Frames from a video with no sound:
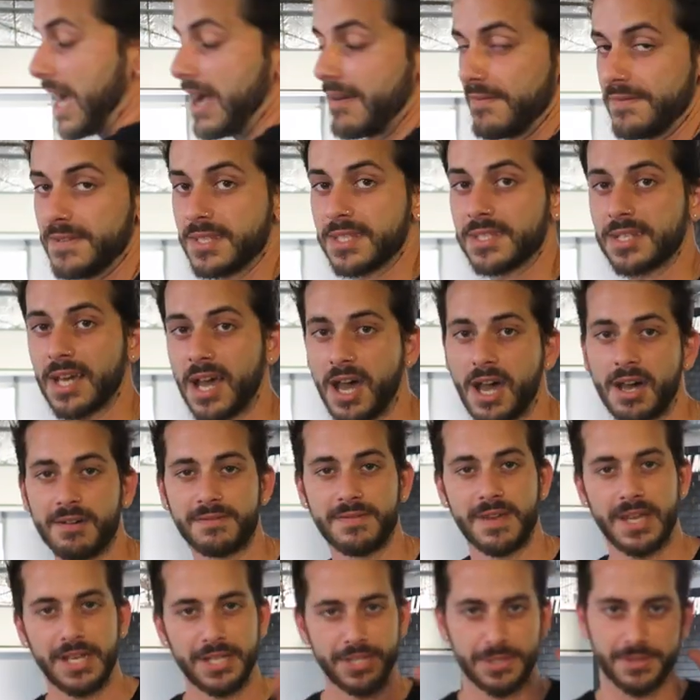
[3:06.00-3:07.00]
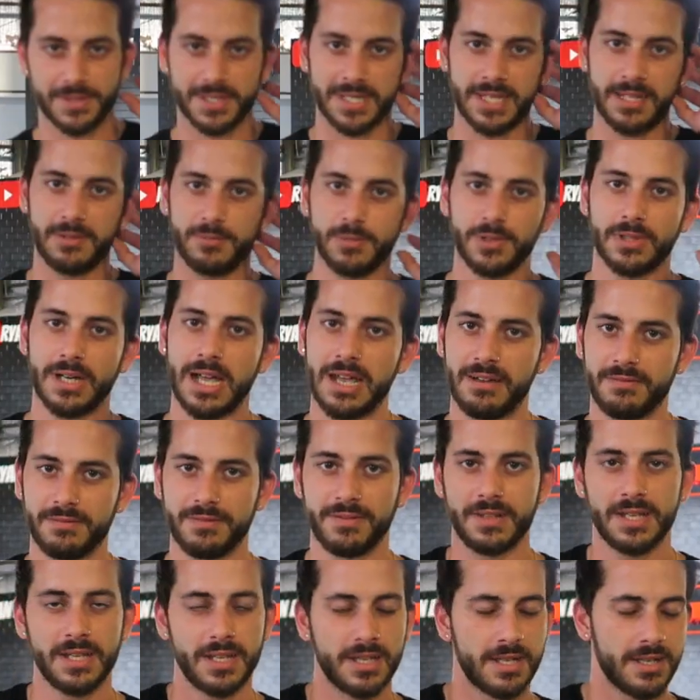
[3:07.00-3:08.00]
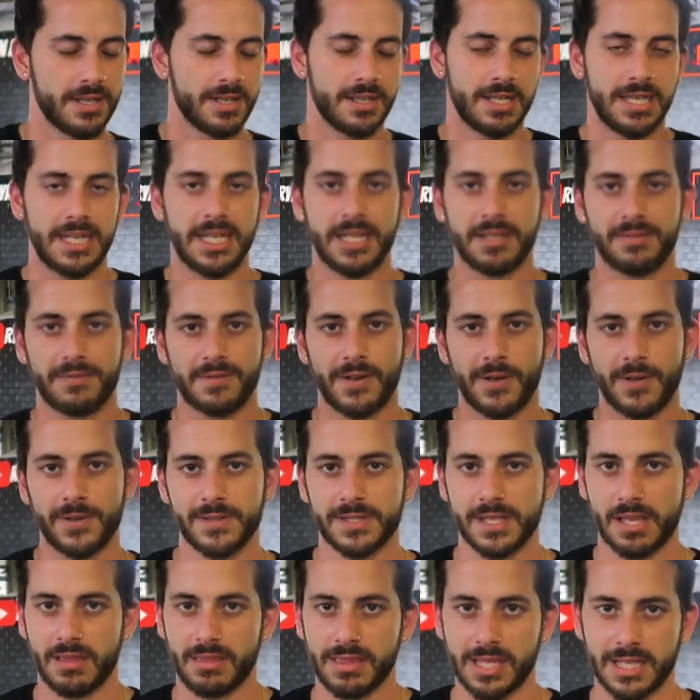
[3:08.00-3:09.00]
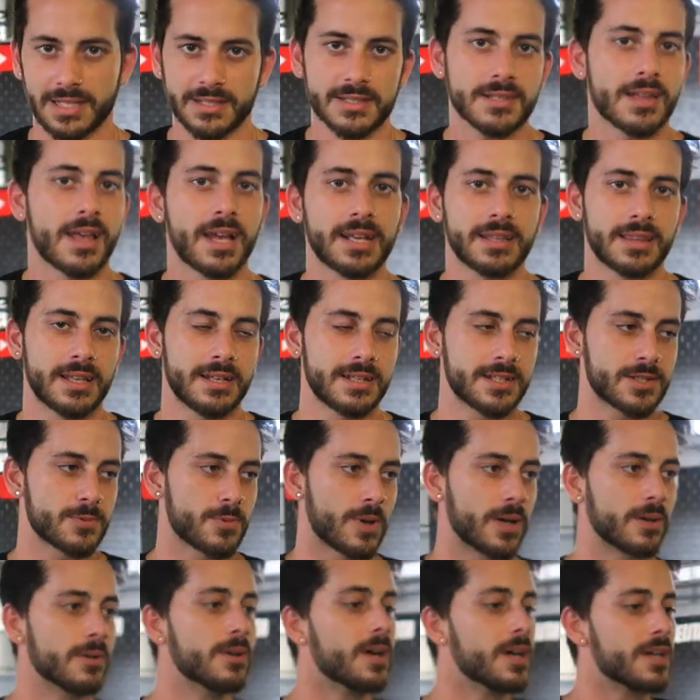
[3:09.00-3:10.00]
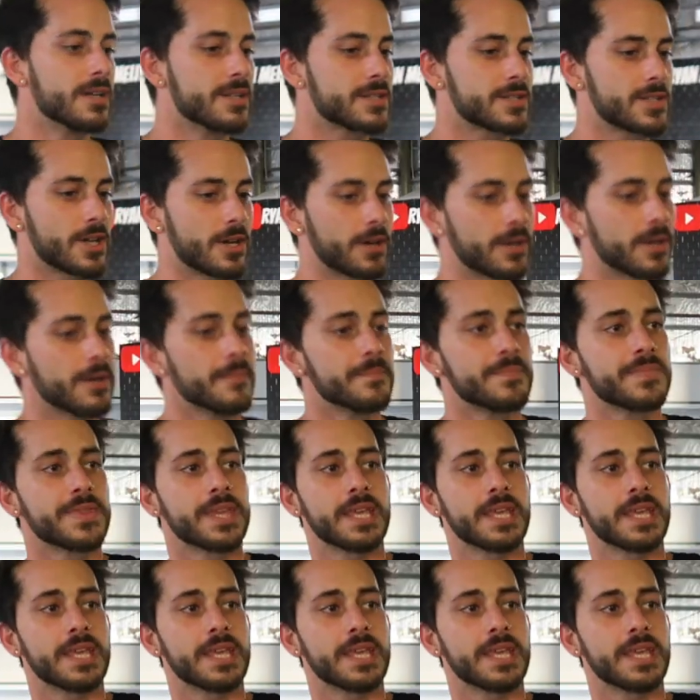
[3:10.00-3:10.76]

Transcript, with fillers: have staff, and you'll see we'll have earphones and things like that as well. So,